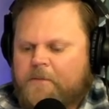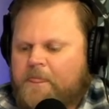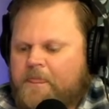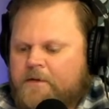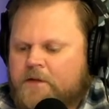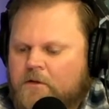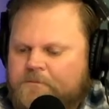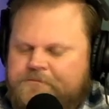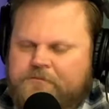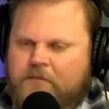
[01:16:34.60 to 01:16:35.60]
So
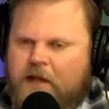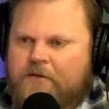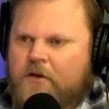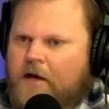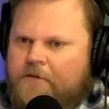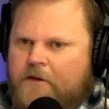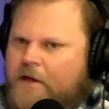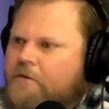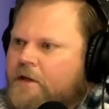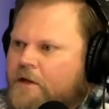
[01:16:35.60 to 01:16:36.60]
if you're not
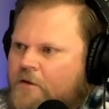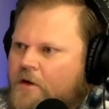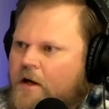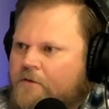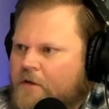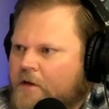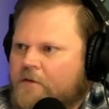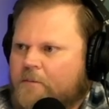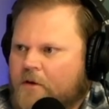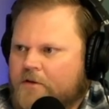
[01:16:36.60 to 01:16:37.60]
forgiving, if you're not a
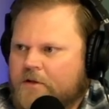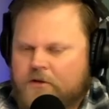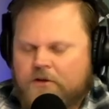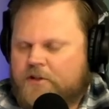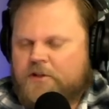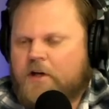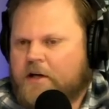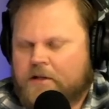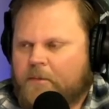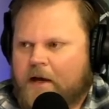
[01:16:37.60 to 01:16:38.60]
forgiving person, you're just stuck
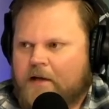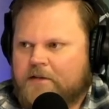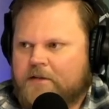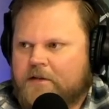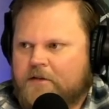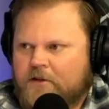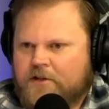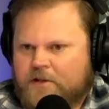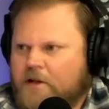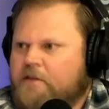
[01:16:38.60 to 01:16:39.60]
in the past. Mm-hmm. You mm.
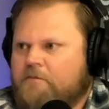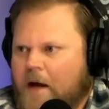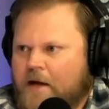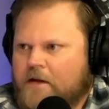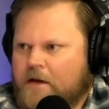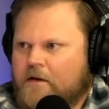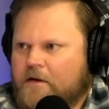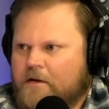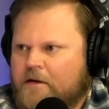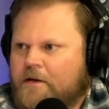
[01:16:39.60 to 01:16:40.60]
just live back there.
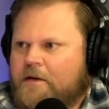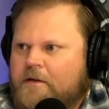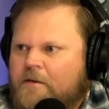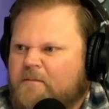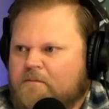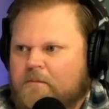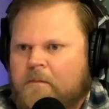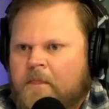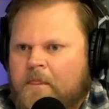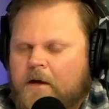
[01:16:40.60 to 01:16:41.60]
Yeah.
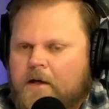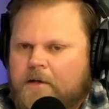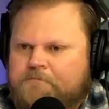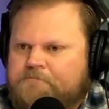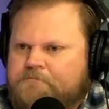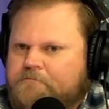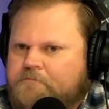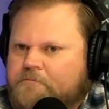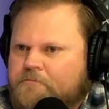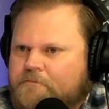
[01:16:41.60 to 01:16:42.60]
Um,
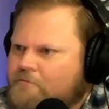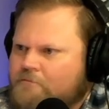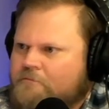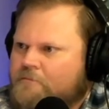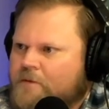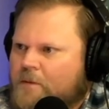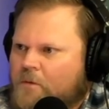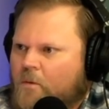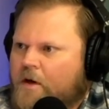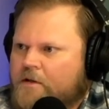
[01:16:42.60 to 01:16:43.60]

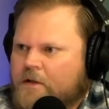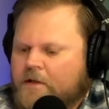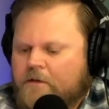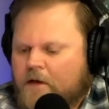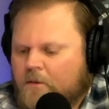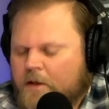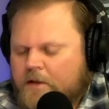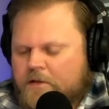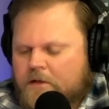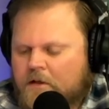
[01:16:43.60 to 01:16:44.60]
but we aren't to live that
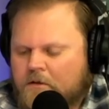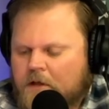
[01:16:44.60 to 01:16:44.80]
way. So,